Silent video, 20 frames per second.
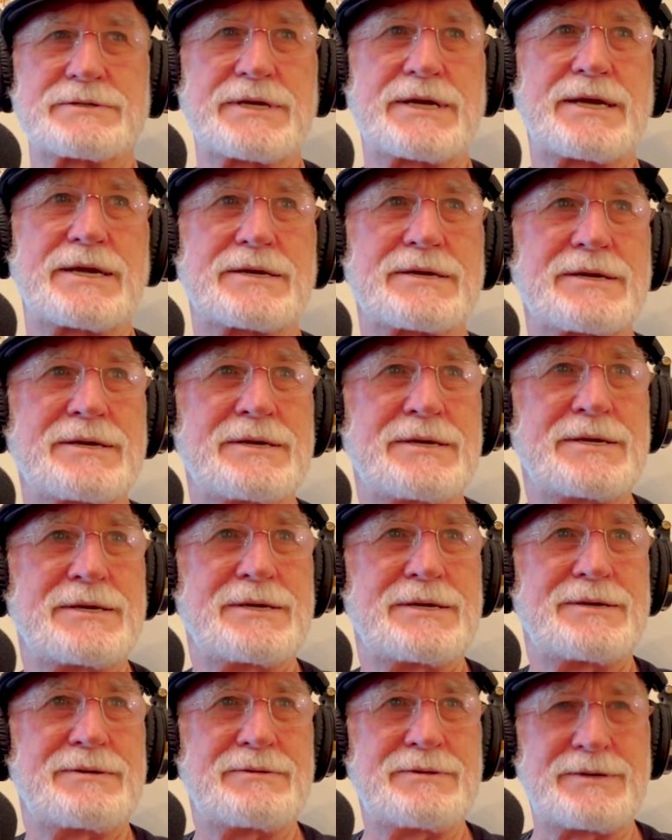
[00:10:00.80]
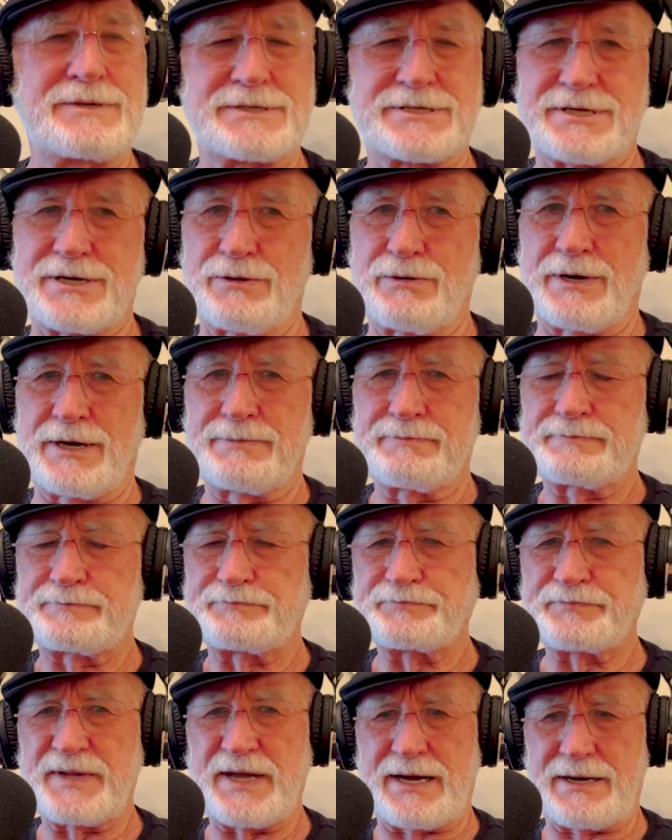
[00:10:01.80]
was it. So
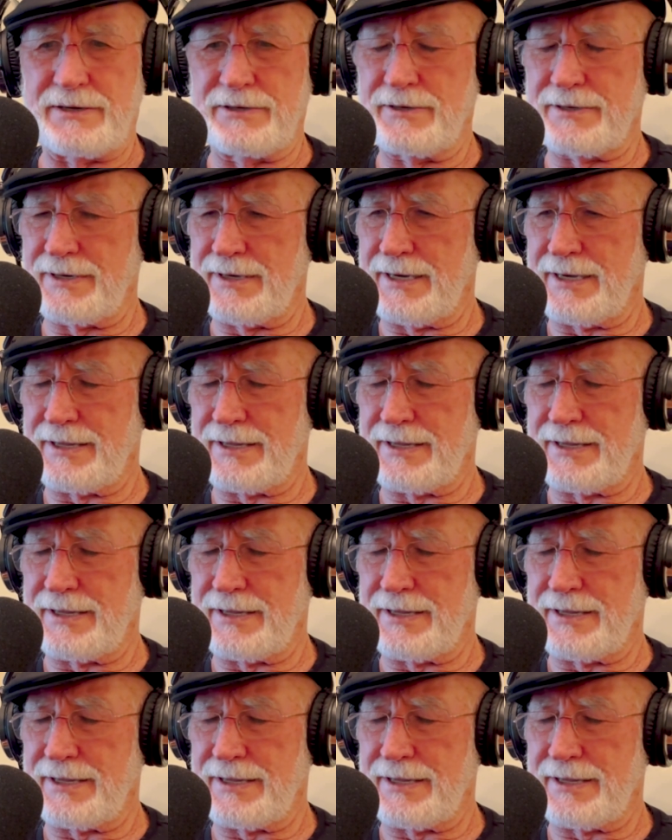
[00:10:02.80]
I looked and I